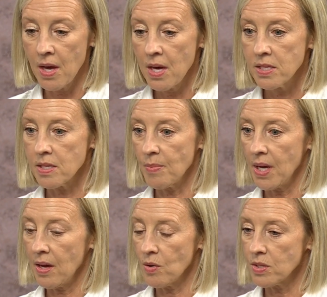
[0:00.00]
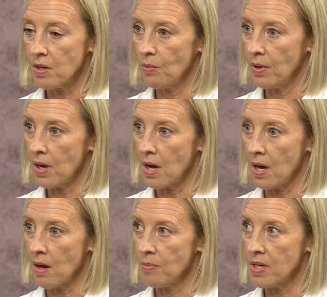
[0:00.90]
Something else that
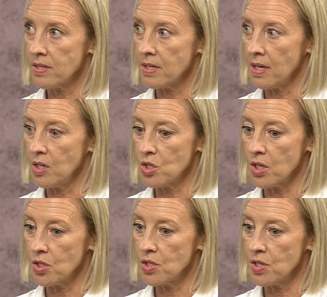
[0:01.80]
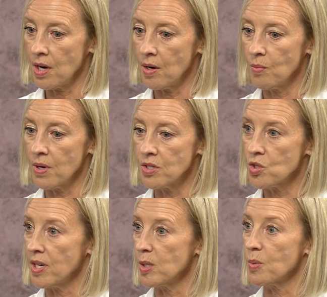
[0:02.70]
the study shared was
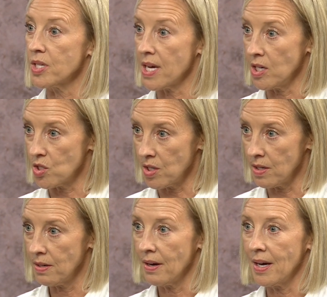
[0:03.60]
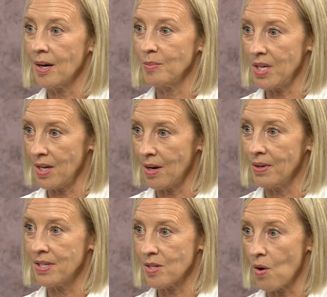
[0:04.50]
transportation. It
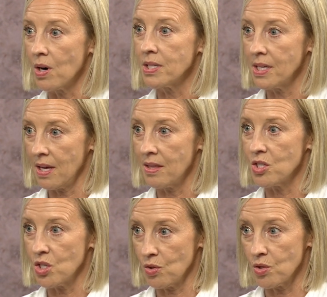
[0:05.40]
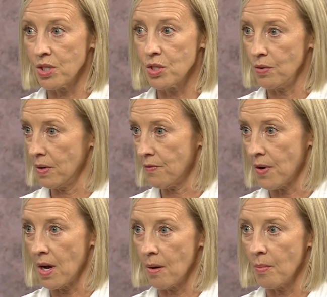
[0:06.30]
is hard to get the children to and
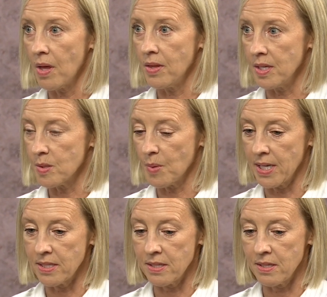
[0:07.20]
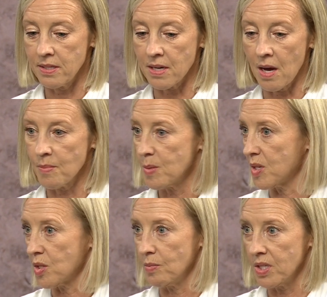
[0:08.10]
from these places,
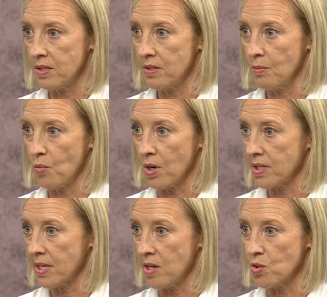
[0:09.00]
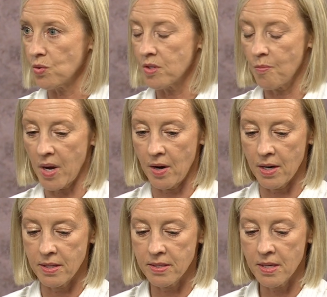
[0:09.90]
especially with work schedules of
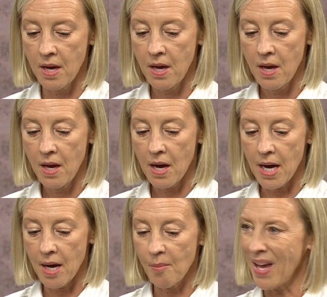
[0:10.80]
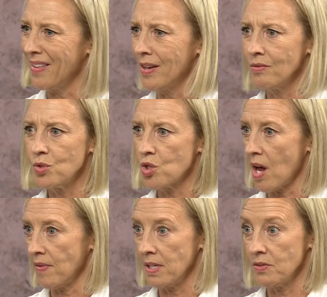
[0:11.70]
parents, and they're
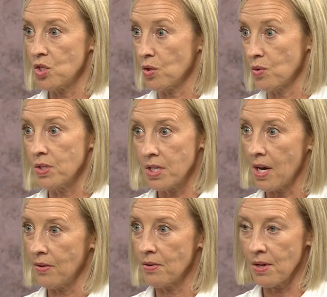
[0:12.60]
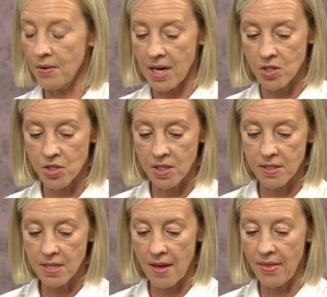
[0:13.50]
driving children to other
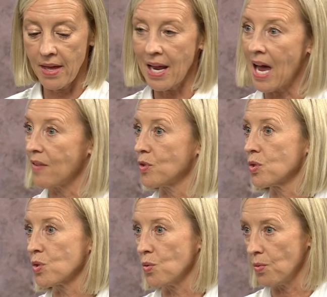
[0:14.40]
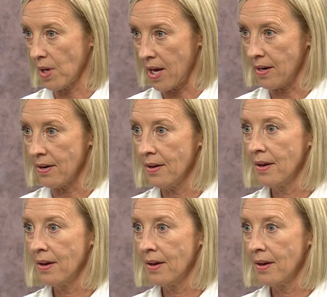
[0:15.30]
locations, and then after school care.